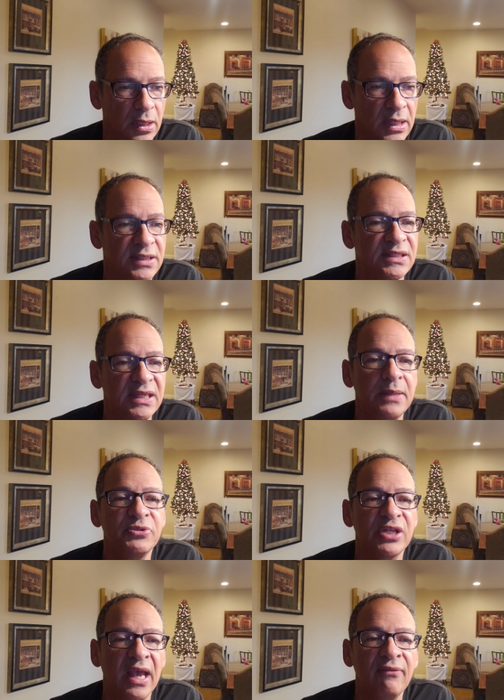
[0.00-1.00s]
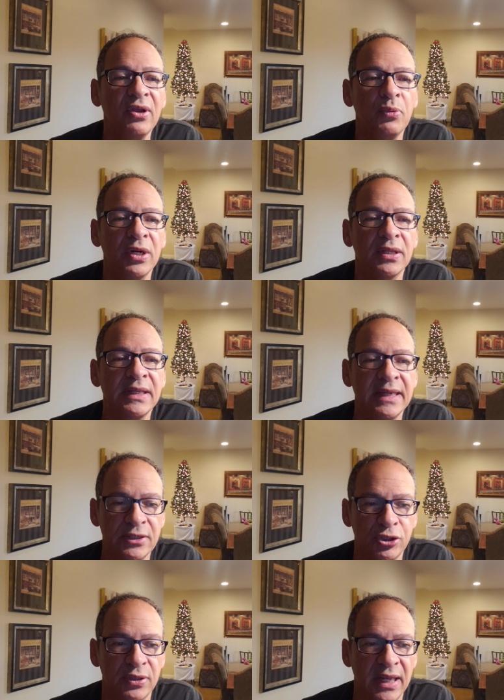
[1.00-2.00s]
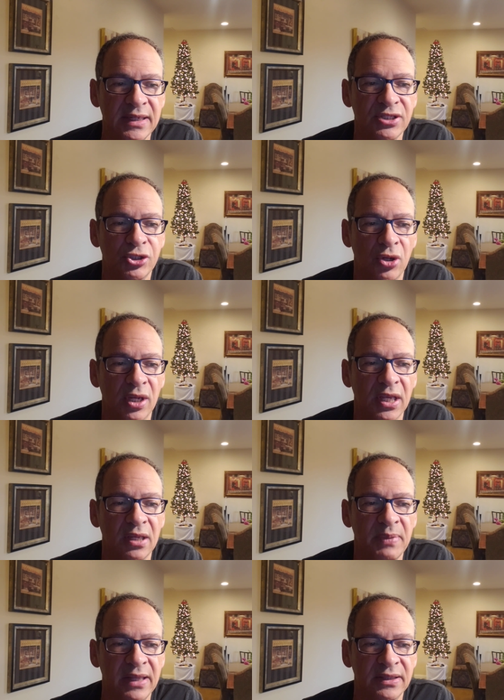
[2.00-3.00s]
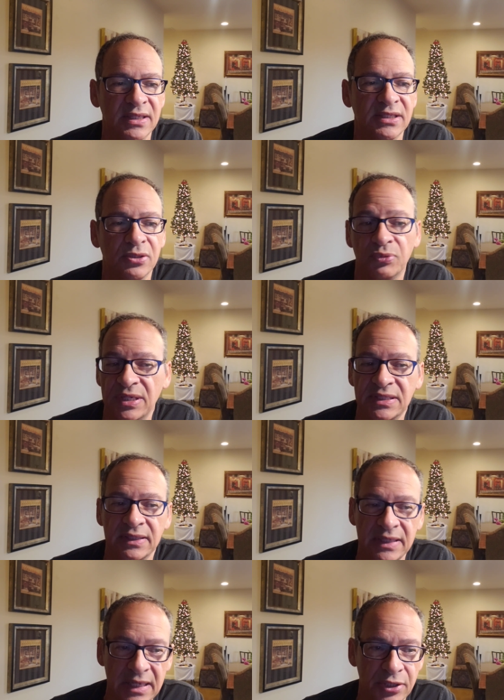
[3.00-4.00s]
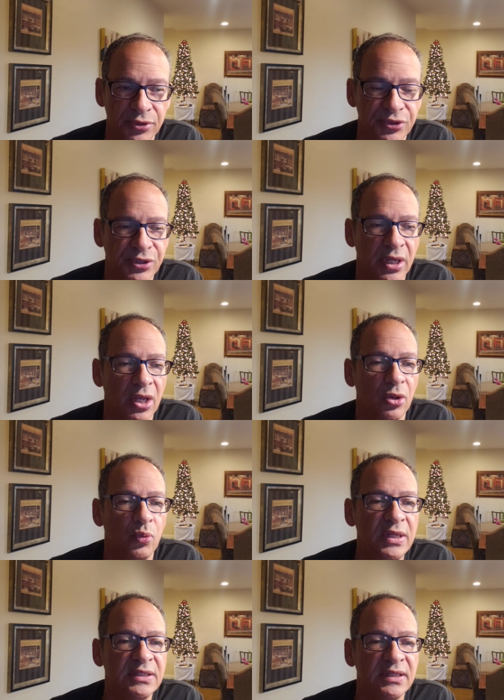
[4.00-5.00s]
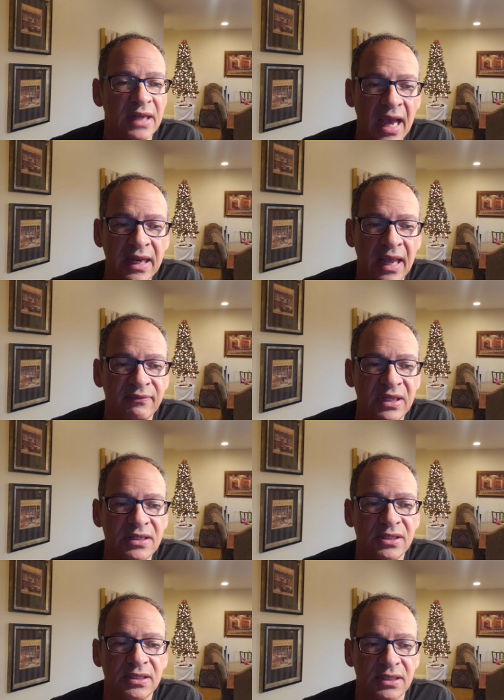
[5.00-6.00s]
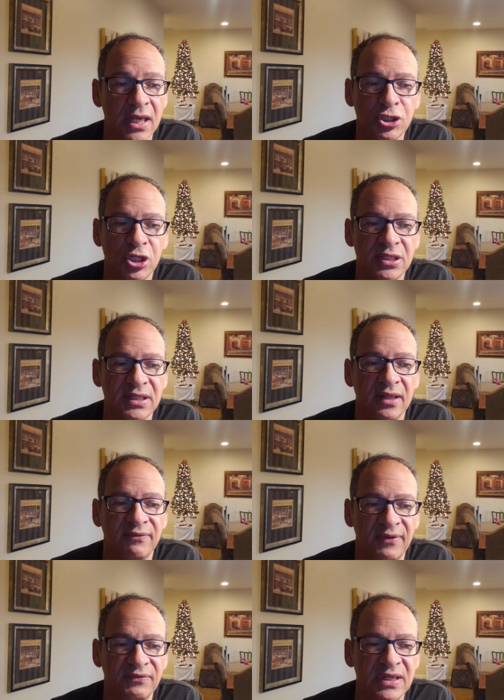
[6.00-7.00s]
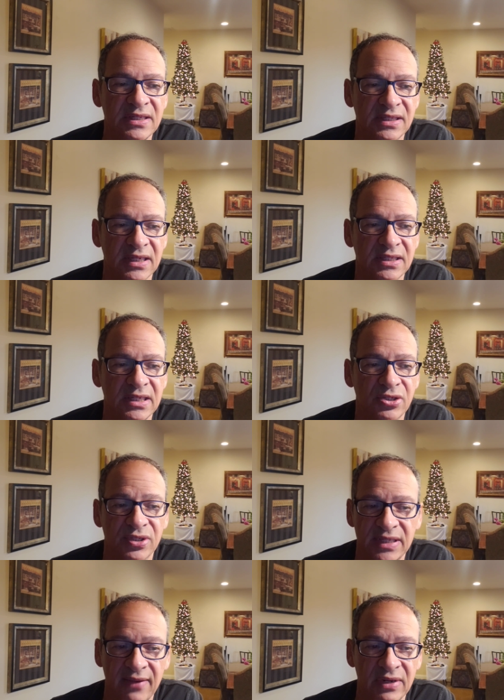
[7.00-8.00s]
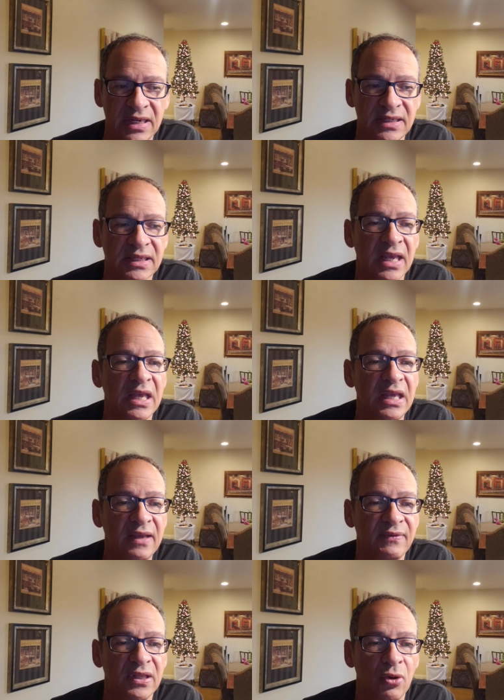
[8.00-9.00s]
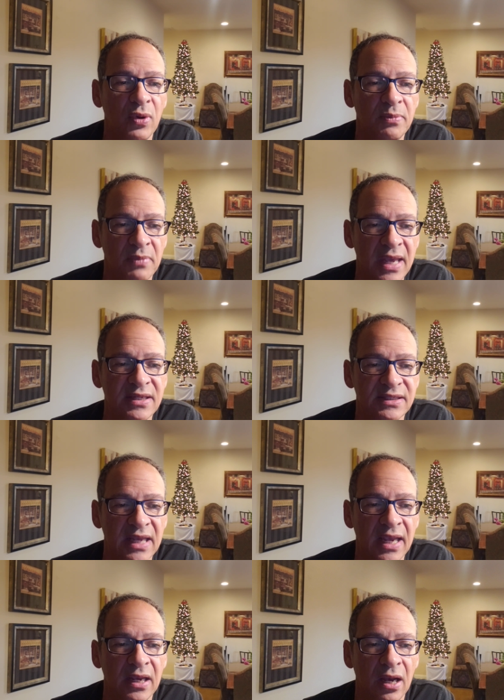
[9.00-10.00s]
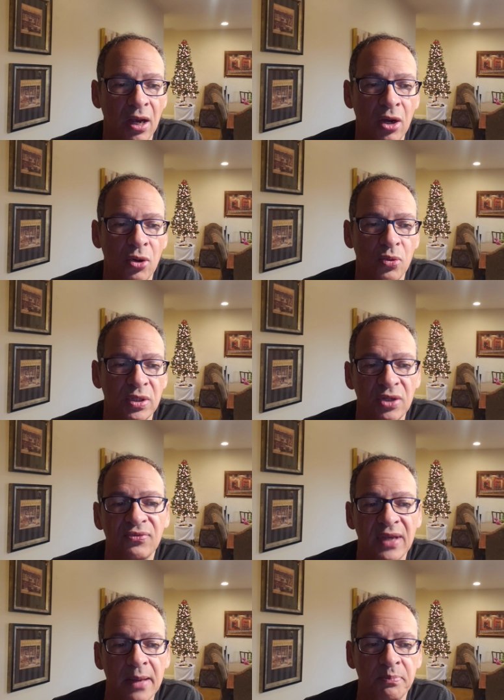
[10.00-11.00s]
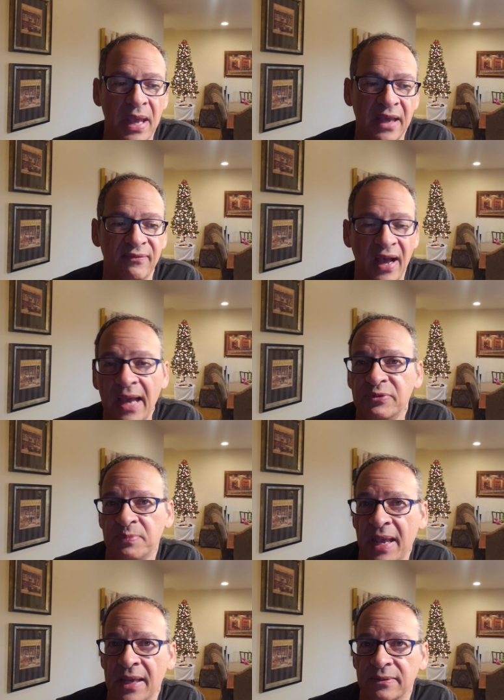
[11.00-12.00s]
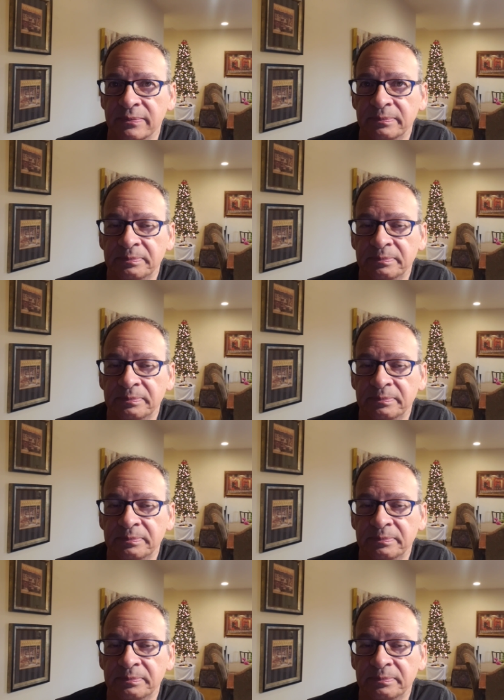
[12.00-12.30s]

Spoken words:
It seems everyone on the internet is talking about this in recent years. We did not have these discussions in the 50s, 60s, or 70s, even though we may say, oh, you've got bad vibes, man.